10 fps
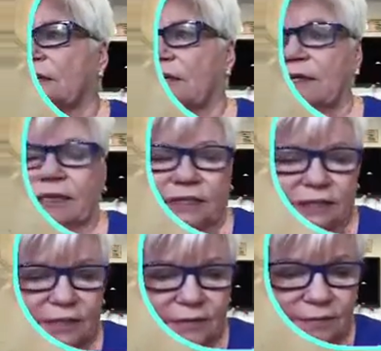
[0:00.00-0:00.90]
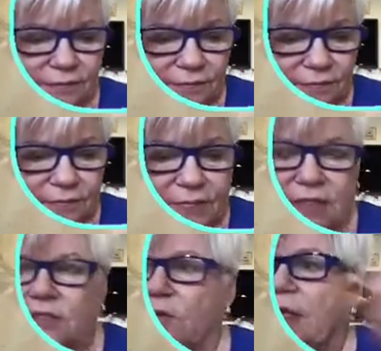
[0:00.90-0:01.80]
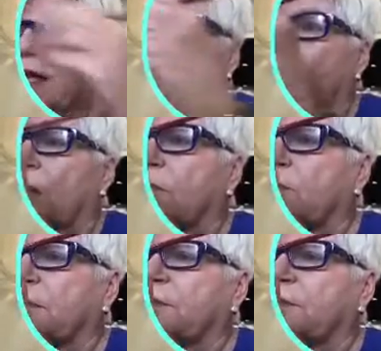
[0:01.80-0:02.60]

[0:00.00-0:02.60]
And so that'll probably